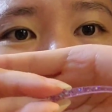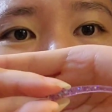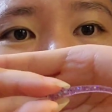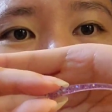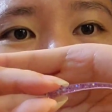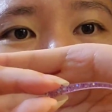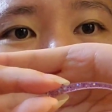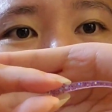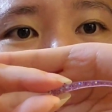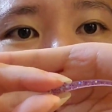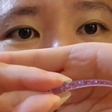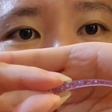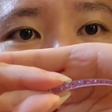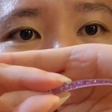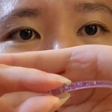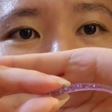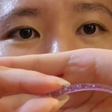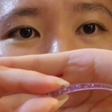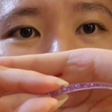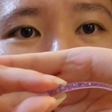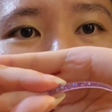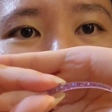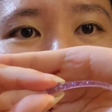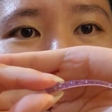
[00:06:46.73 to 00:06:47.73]
little
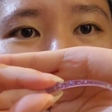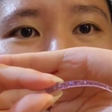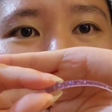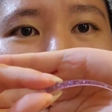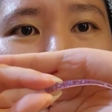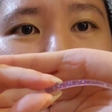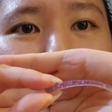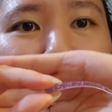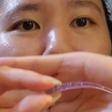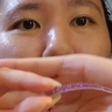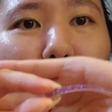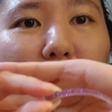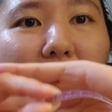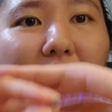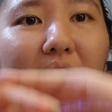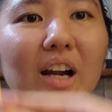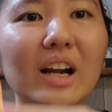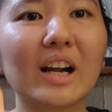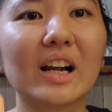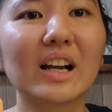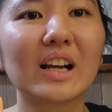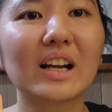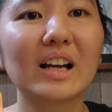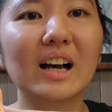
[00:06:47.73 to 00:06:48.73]
large
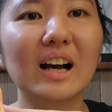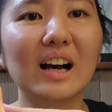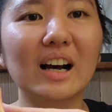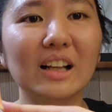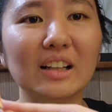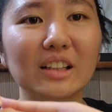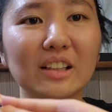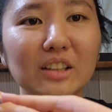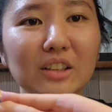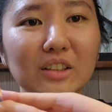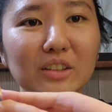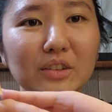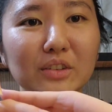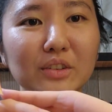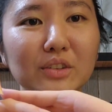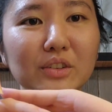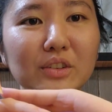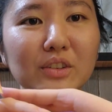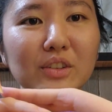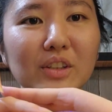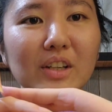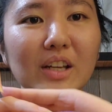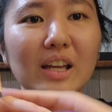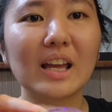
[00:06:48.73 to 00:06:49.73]
for halaloo.
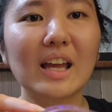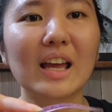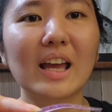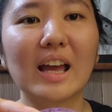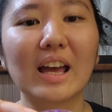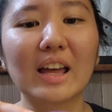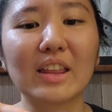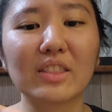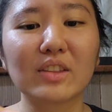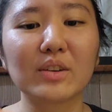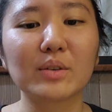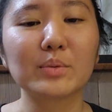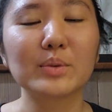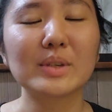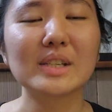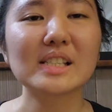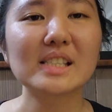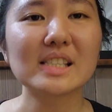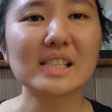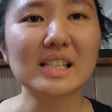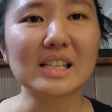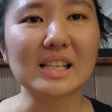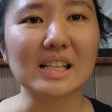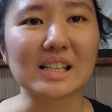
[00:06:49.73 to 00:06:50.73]
And the
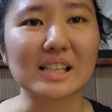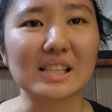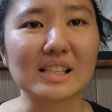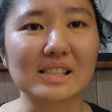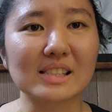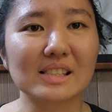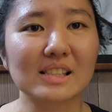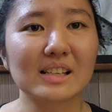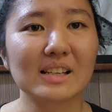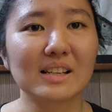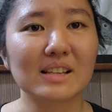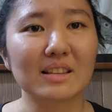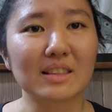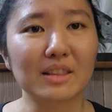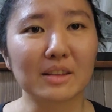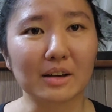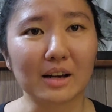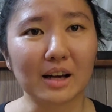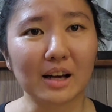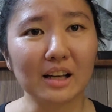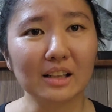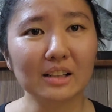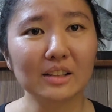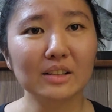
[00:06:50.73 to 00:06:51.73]
reason is the
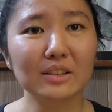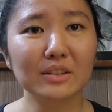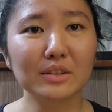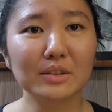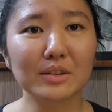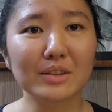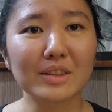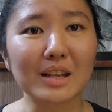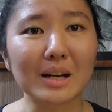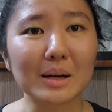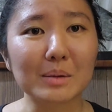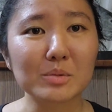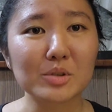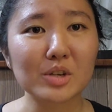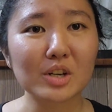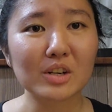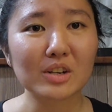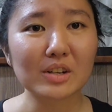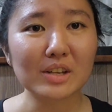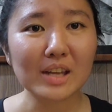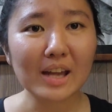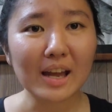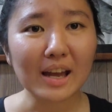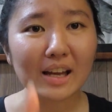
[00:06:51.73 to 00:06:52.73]
halaloo that I'm
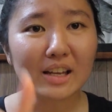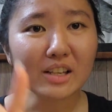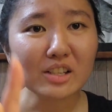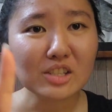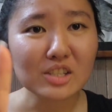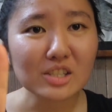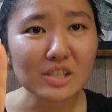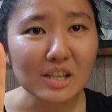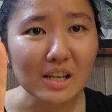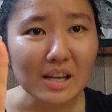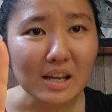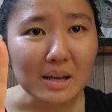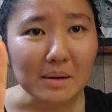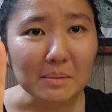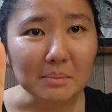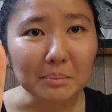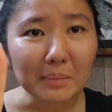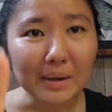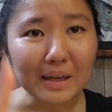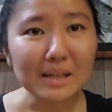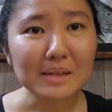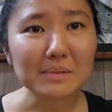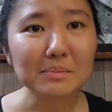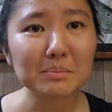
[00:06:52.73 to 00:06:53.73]
trying to catch
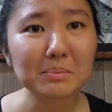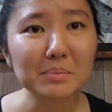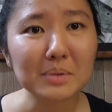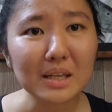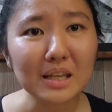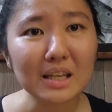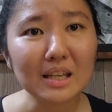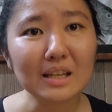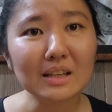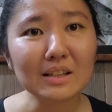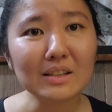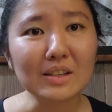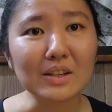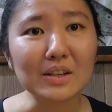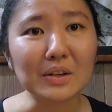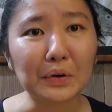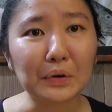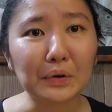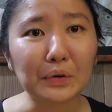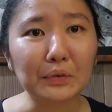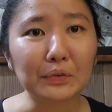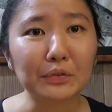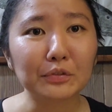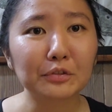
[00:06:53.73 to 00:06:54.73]
might be,
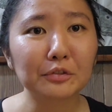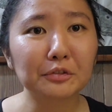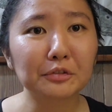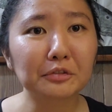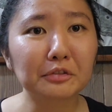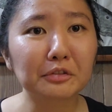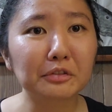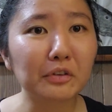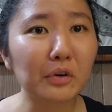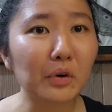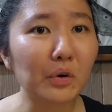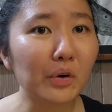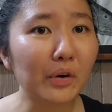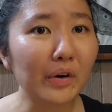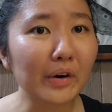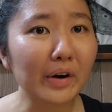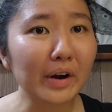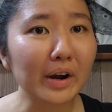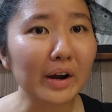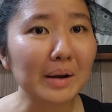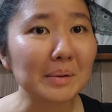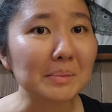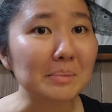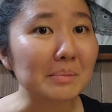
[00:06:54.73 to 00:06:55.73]

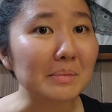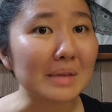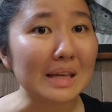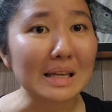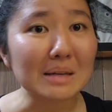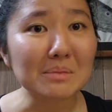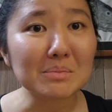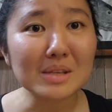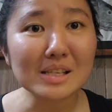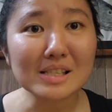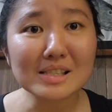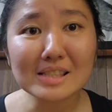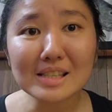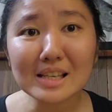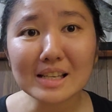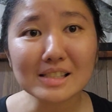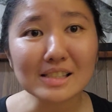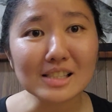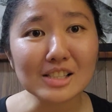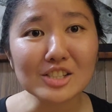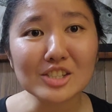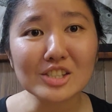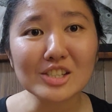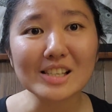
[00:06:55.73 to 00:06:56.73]
4, maybe 6
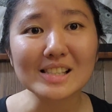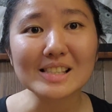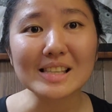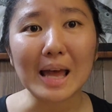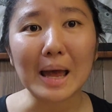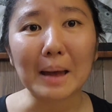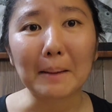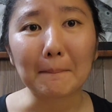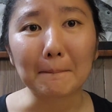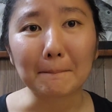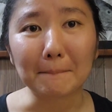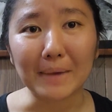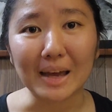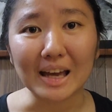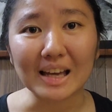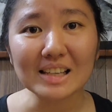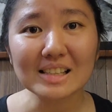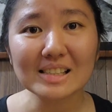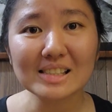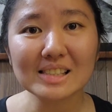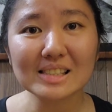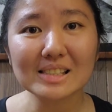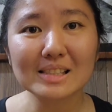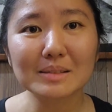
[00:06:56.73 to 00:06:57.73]
inches at
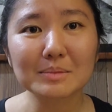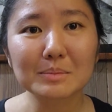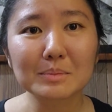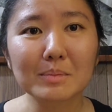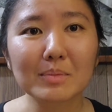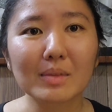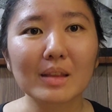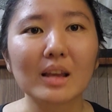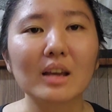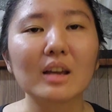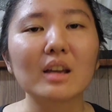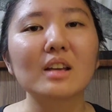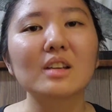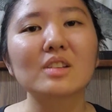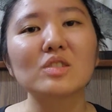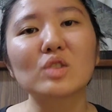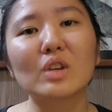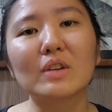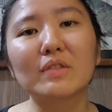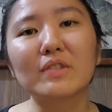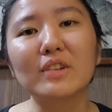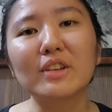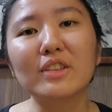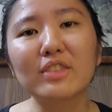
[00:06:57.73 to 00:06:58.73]
best. So
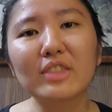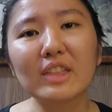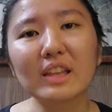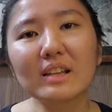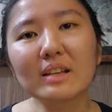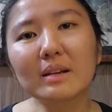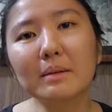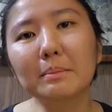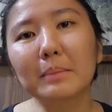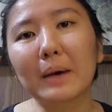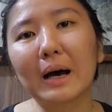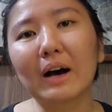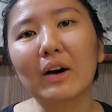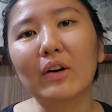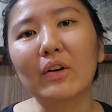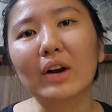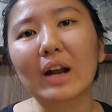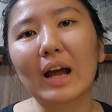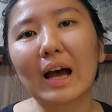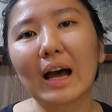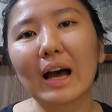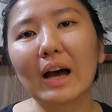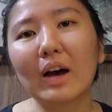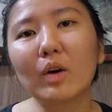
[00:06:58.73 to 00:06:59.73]
if you think about
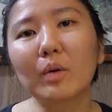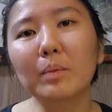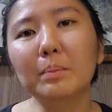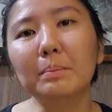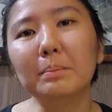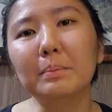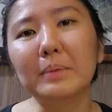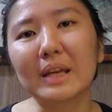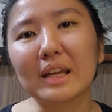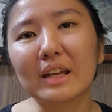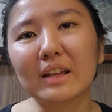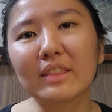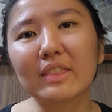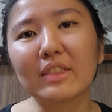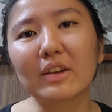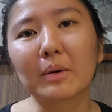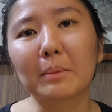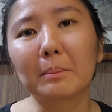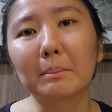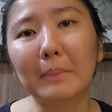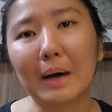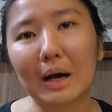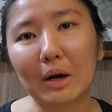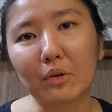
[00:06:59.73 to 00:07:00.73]
how big their
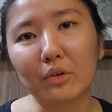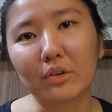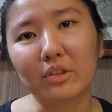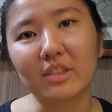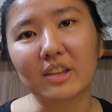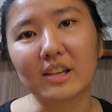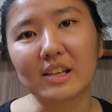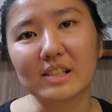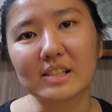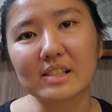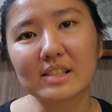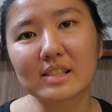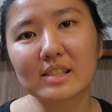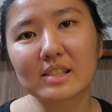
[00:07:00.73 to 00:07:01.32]
mouth is,